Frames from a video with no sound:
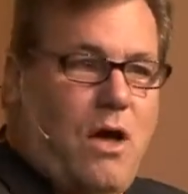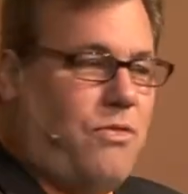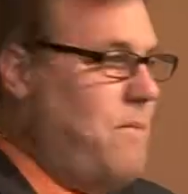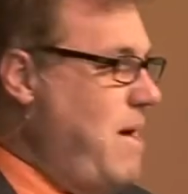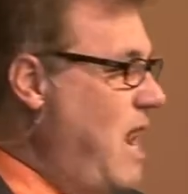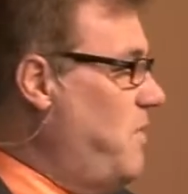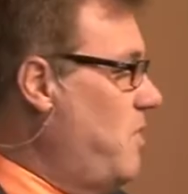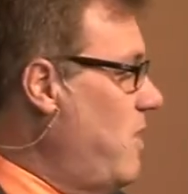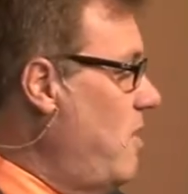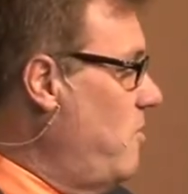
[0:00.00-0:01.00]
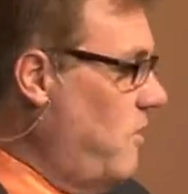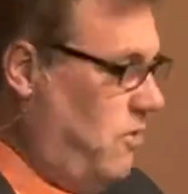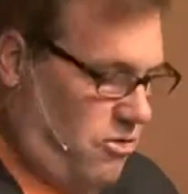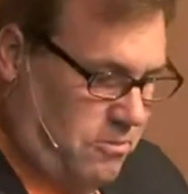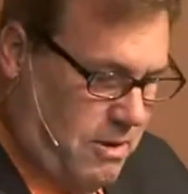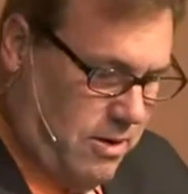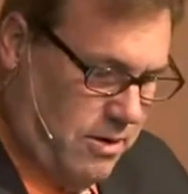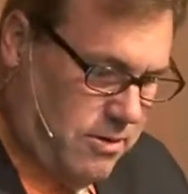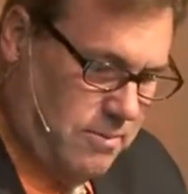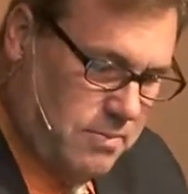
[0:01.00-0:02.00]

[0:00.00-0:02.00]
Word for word: of the manifestations of the Spirit.